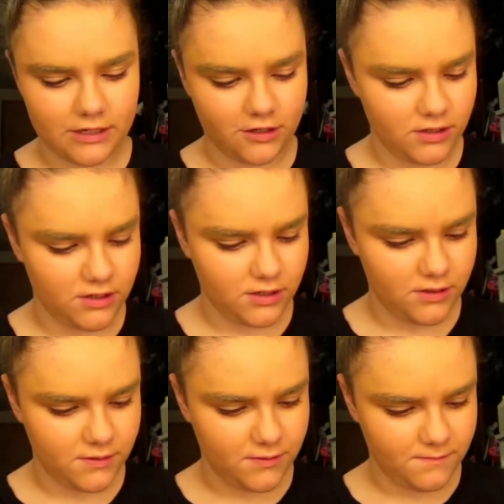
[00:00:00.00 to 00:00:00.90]
actually, let's see.
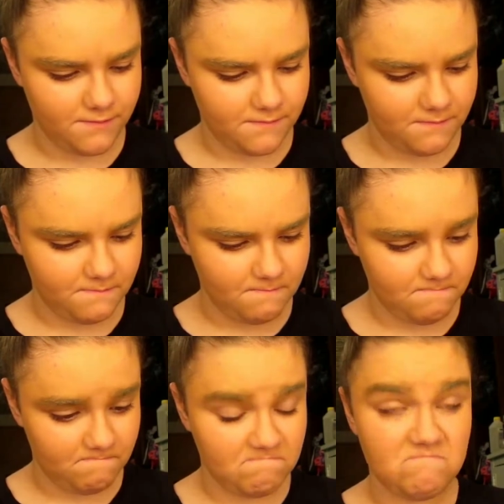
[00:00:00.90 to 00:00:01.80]

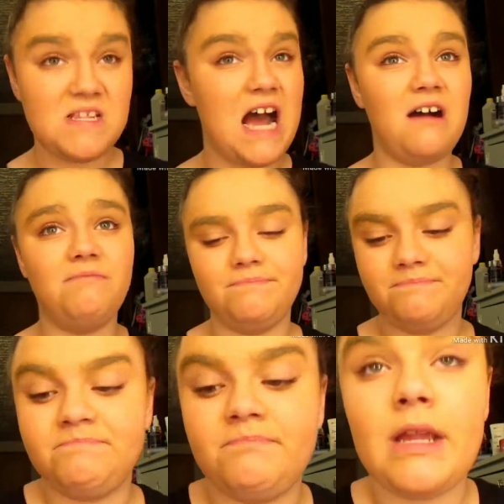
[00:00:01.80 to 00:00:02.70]
No.
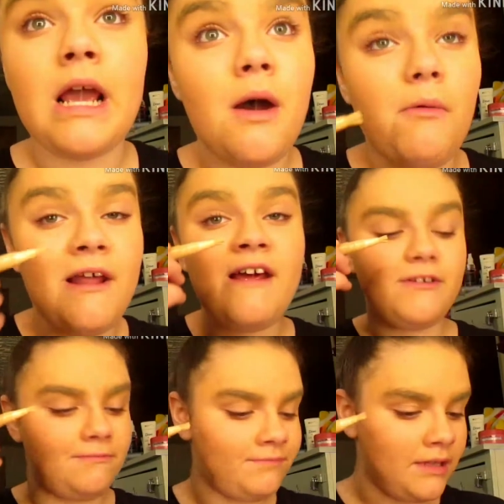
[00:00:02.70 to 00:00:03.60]

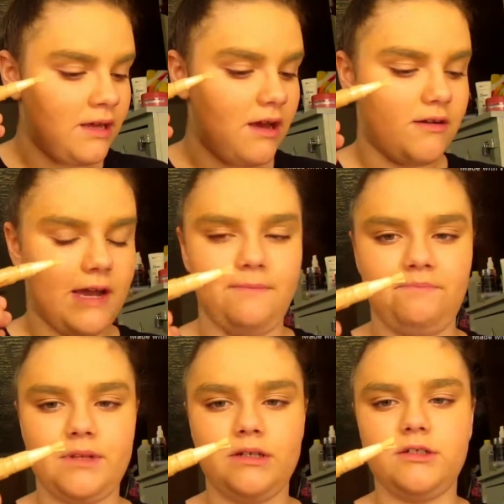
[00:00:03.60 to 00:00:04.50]
Whatever. Okay,
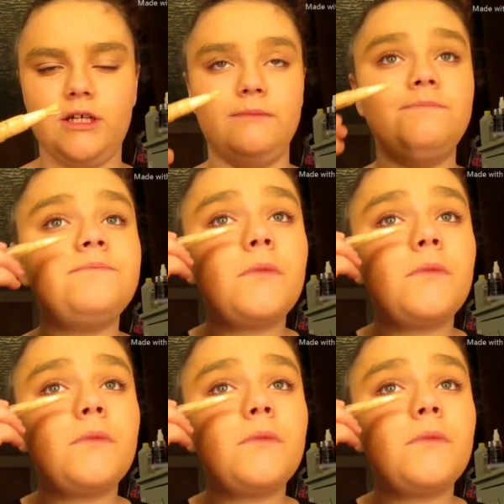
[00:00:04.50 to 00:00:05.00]
so